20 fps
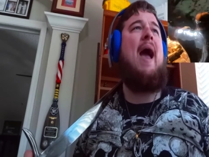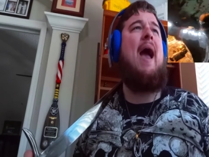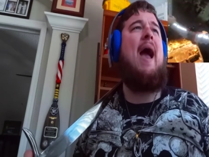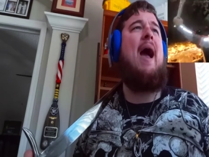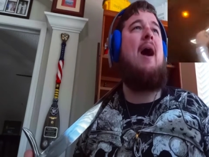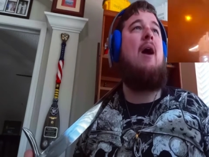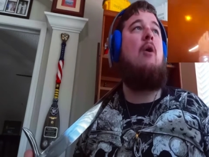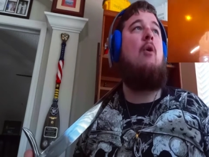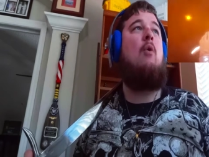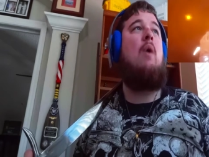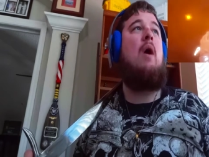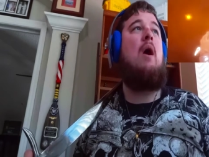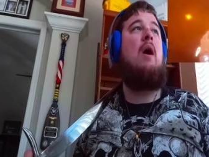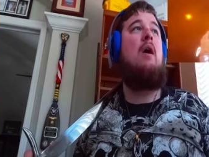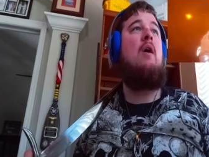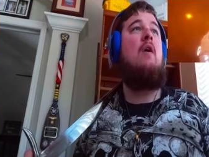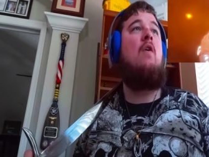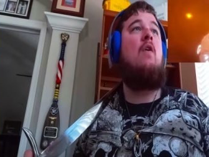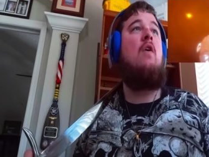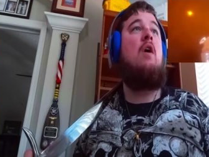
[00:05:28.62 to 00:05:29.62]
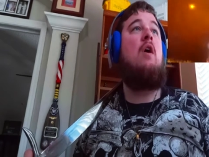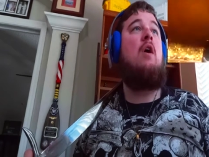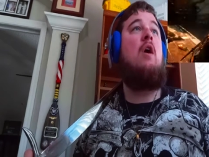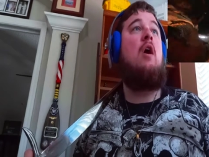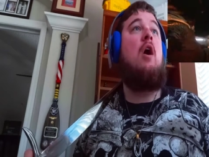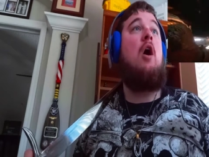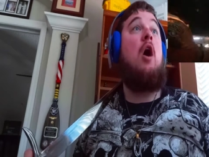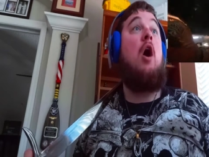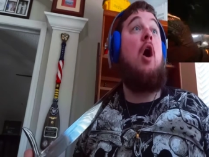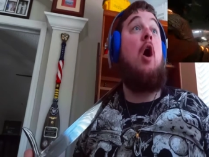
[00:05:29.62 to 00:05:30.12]
Ow!
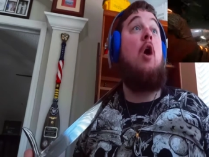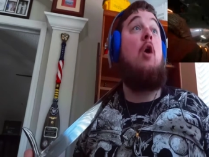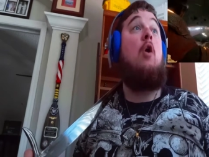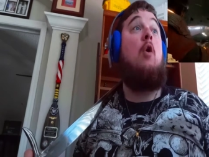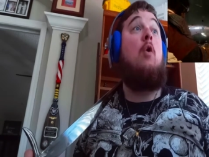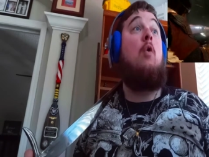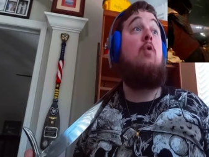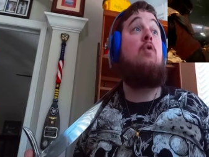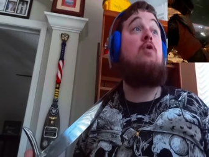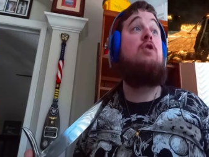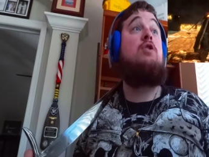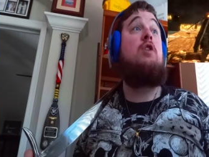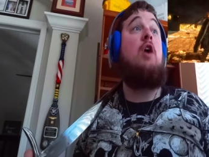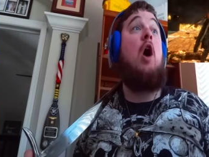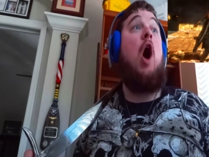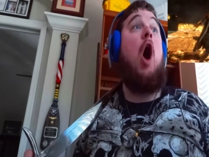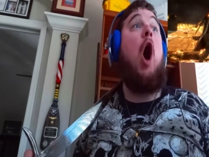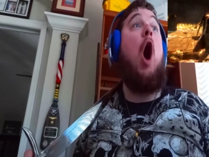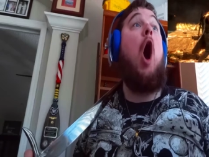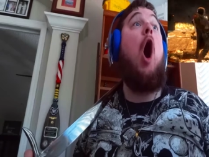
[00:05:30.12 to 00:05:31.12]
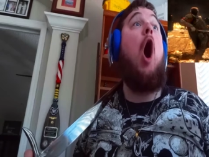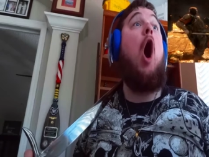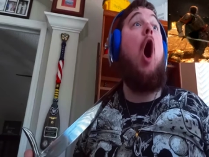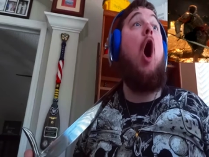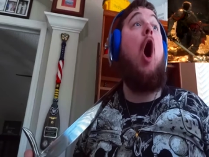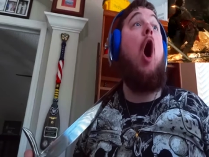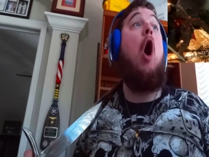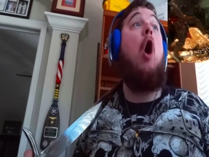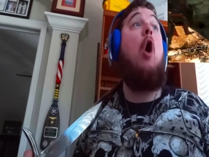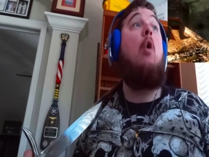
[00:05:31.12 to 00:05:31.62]
Oh!
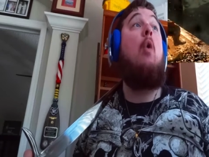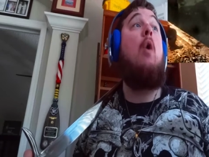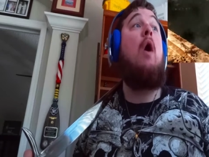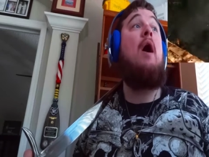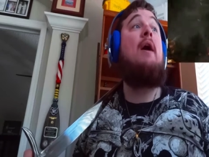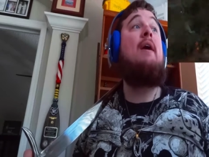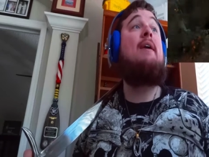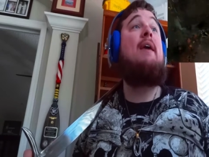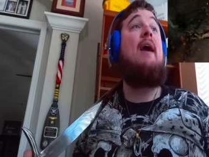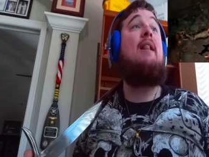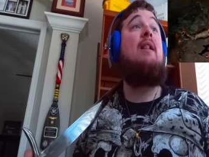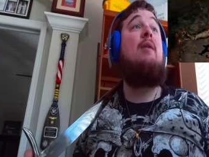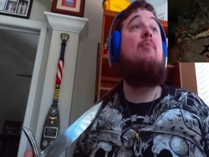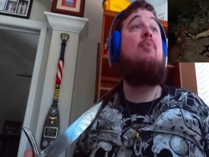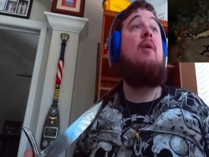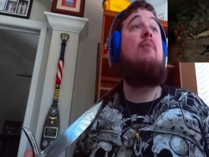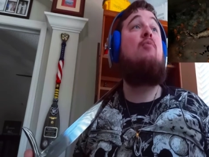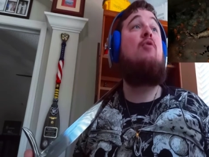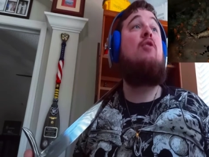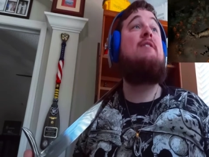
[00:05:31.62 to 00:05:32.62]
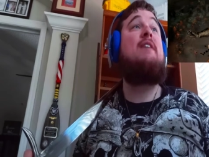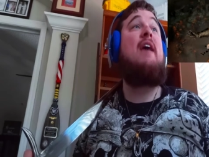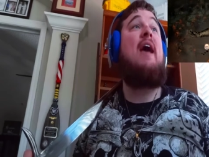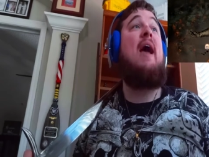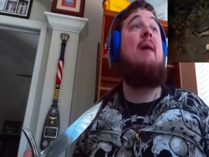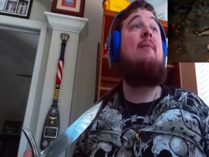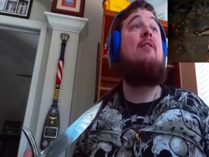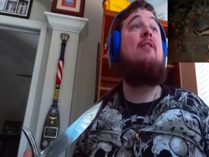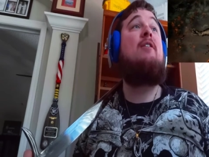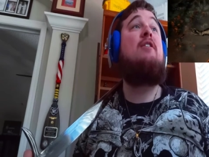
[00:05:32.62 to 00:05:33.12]
Oh! Caliburn was
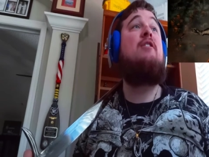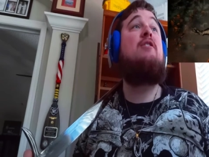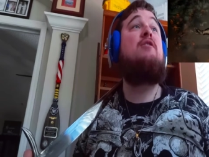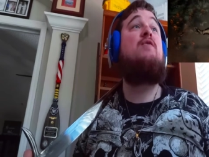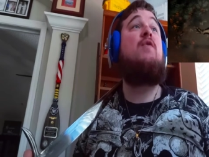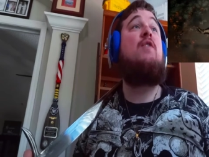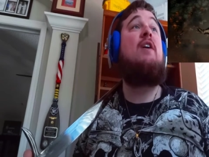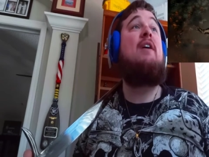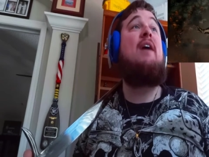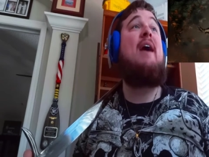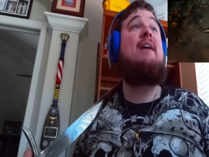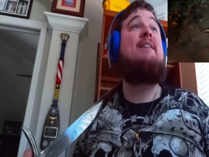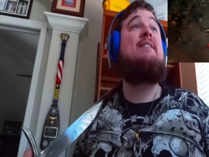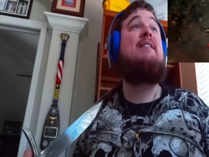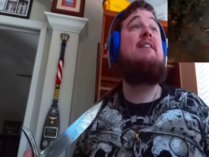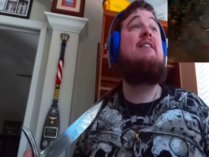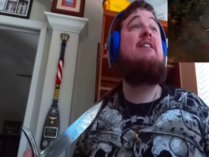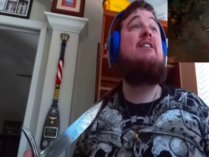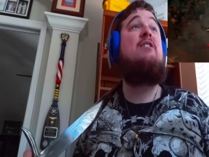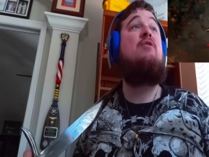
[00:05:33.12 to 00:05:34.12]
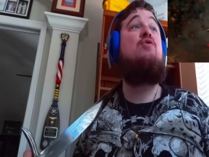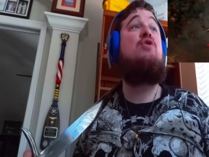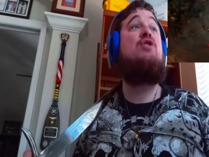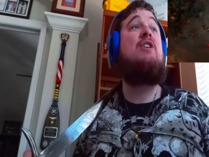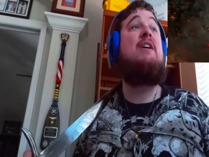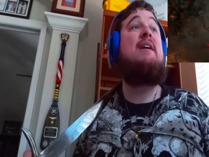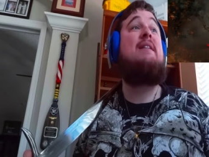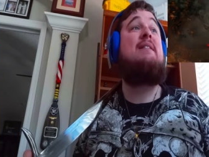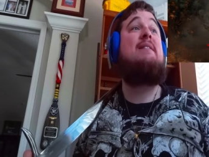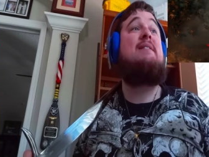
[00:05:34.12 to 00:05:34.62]
hammer used for
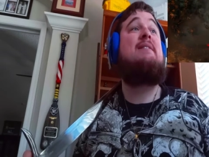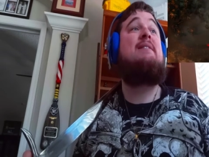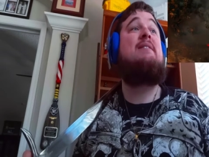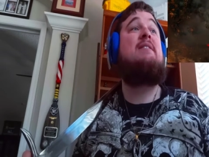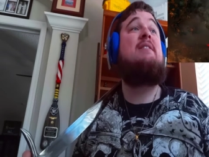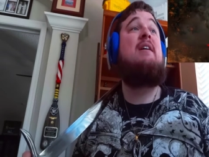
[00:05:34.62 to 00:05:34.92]
executions!